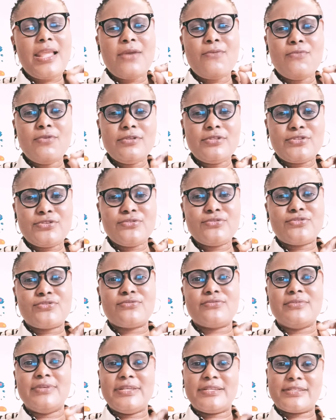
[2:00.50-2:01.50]
I want you
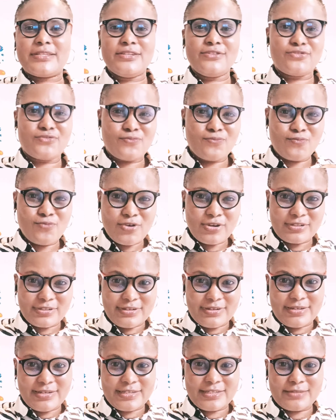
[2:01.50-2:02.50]
to listen to
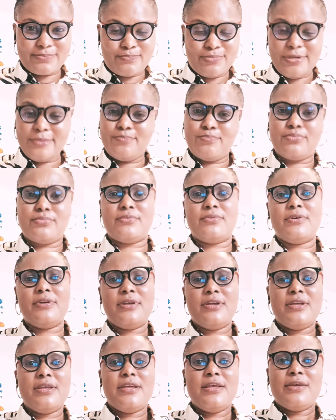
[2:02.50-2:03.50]
what these people,
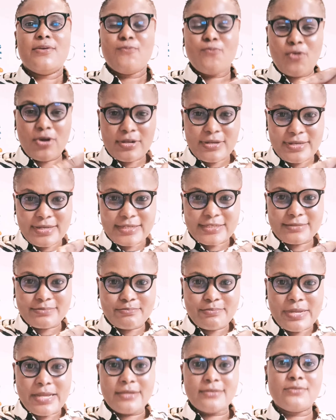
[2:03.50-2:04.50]
what this
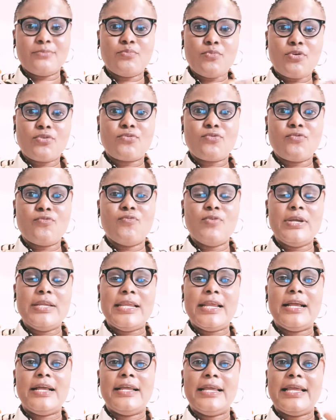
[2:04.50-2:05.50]
man
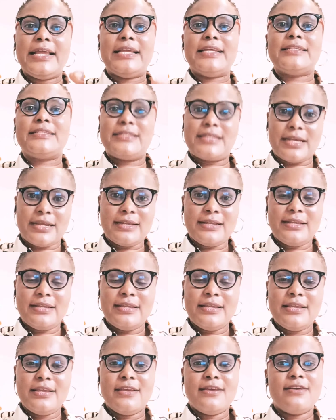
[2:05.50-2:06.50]
Oronwaya Eda
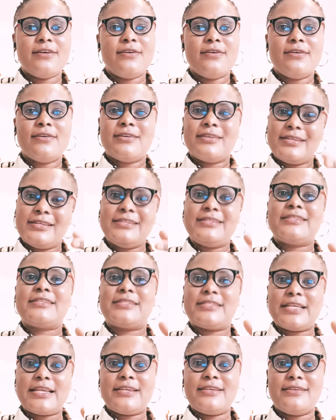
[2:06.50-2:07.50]
is
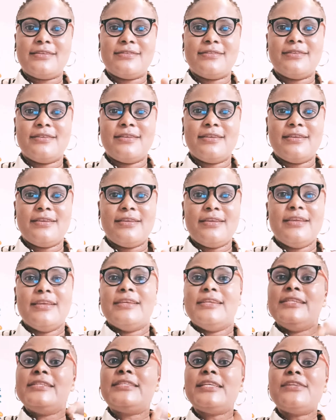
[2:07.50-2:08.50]
saying.
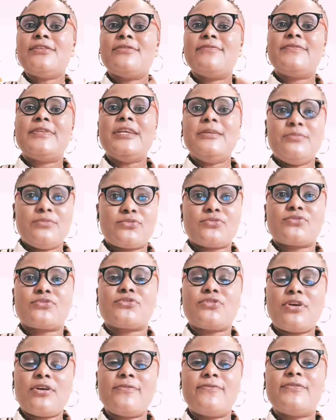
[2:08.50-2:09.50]
Instead of them to
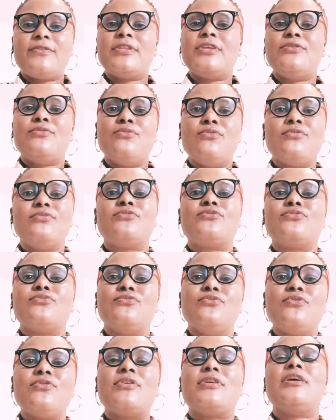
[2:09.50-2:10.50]
solve the
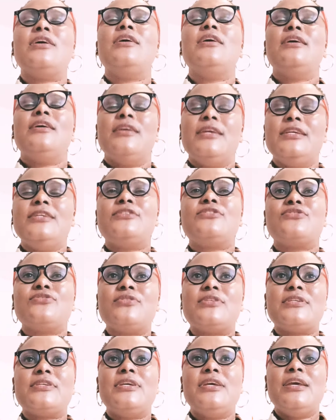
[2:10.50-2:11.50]
look
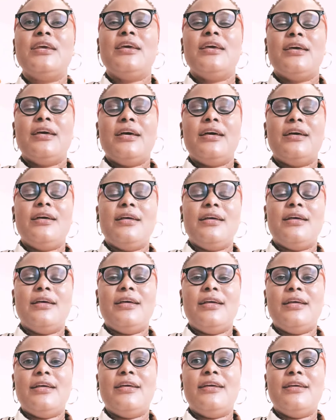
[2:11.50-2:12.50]
into the
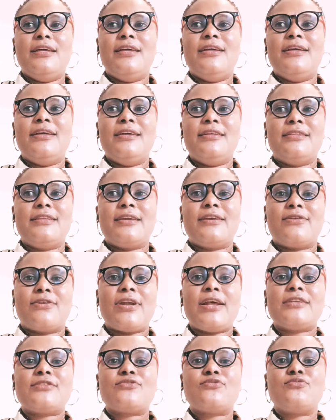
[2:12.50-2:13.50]

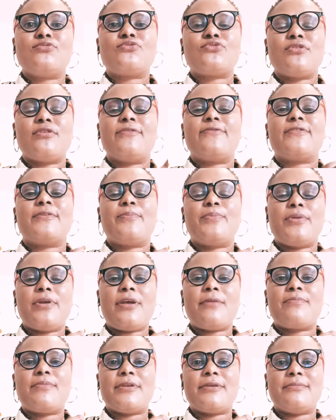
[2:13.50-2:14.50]
grassroots of the
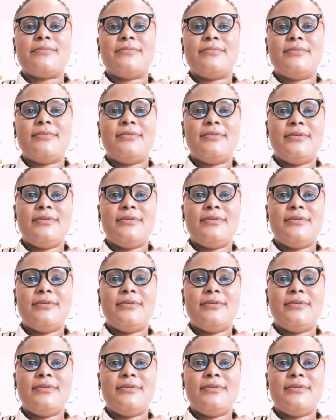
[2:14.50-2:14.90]
problem.